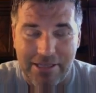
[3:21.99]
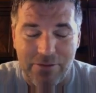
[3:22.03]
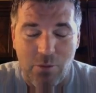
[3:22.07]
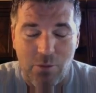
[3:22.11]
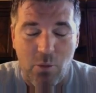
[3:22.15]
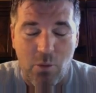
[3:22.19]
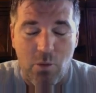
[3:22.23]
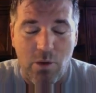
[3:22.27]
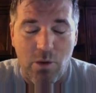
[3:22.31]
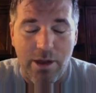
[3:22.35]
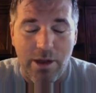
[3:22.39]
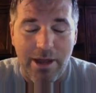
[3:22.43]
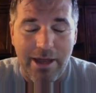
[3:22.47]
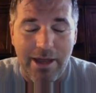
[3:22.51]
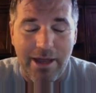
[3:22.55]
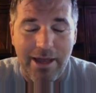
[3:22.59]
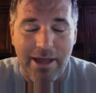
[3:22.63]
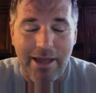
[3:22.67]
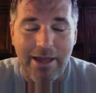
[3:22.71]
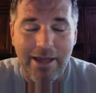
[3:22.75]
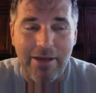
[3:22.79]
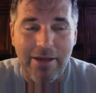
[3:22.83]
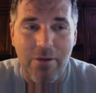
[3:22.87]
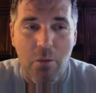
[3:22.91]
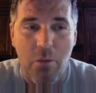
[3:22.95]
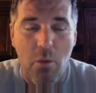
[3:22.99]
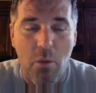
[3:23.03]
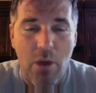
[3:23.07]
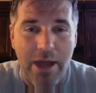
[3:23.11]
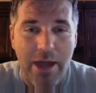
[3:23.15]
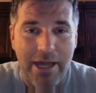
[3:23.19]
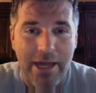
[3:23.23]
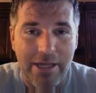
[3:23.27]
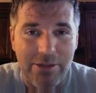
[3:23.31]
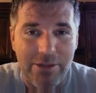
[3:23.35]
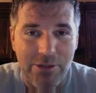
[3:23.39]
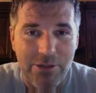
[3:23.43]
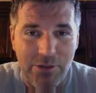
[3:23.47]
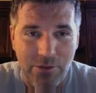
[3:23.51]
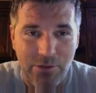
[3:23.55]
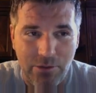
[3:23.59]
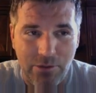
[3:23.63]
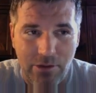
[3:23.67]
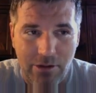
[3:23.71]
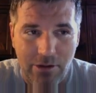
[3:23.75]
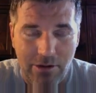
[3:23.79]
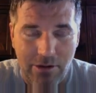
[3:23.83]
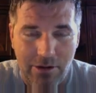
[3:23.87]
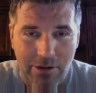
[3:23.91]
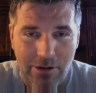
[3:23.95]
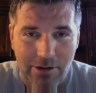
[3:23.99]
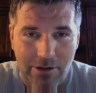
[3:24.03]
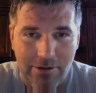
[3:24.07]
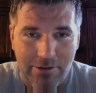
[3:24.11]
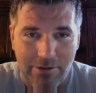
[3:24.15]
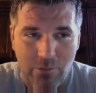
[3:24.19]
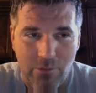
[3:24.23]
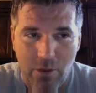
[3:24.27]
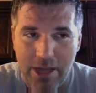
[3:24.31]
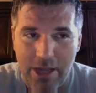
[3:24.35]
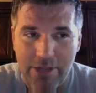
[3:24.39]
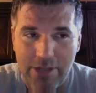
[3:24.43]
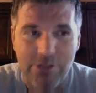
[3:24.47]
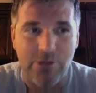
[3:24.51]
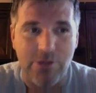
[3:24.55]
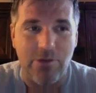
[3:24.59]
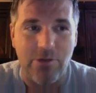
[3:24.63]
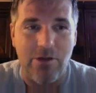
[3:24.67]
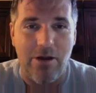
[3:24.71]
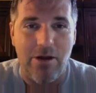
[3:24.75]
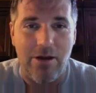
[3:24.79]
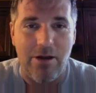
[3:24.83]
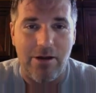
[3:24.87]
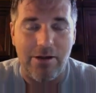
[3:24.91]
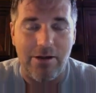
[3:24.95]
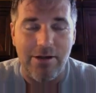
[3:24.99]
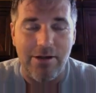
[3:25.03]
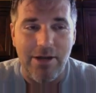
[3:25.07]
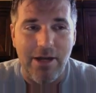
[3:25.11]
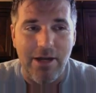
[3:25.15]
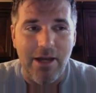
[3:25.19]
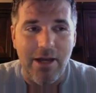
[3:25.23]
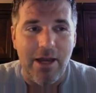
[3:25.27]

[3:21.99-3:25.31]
That's way, way too long. Way too long.